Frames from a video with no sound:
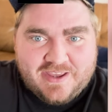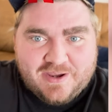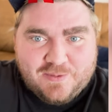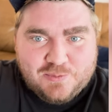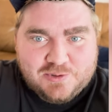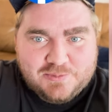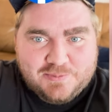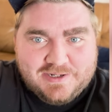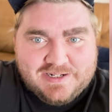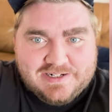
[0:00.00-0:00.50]
Okay,
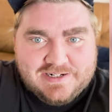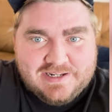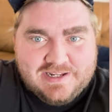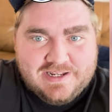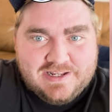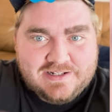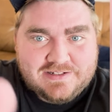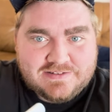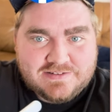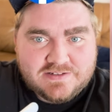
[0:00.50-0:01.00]
what are we gonna
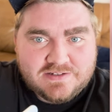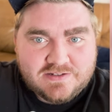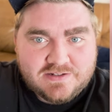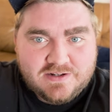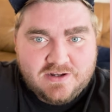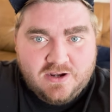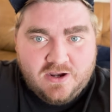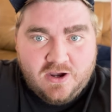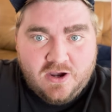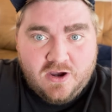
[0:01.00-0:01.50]
get?
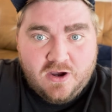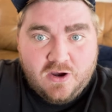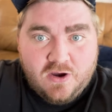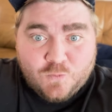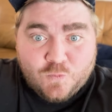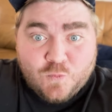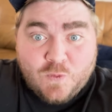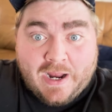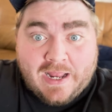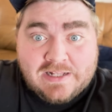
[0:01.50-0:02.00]

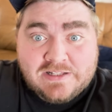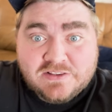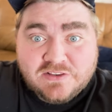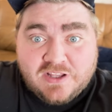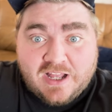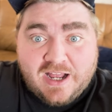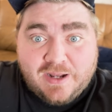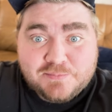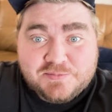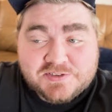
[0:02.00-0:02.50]
Red
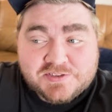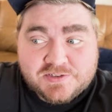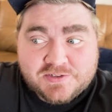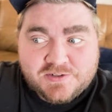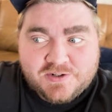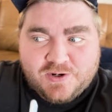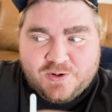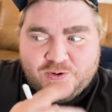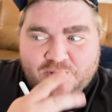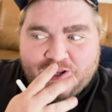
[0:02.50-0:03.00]

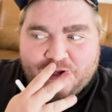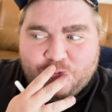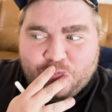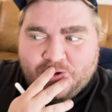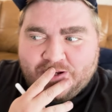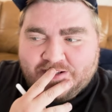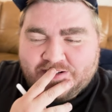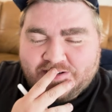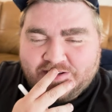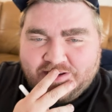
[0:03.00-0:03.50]
lobster. Okay,
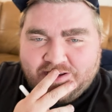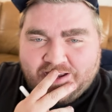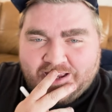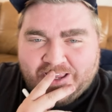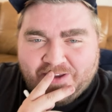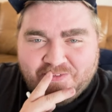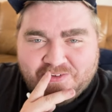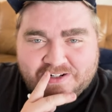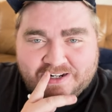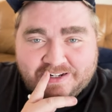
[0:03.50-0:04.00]
wait, I
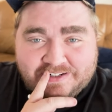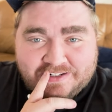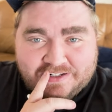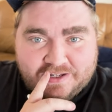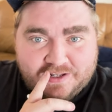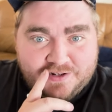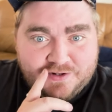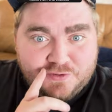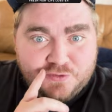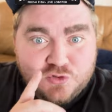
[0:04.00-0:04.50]
have an
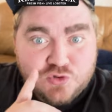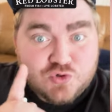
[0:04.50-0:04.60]
idea.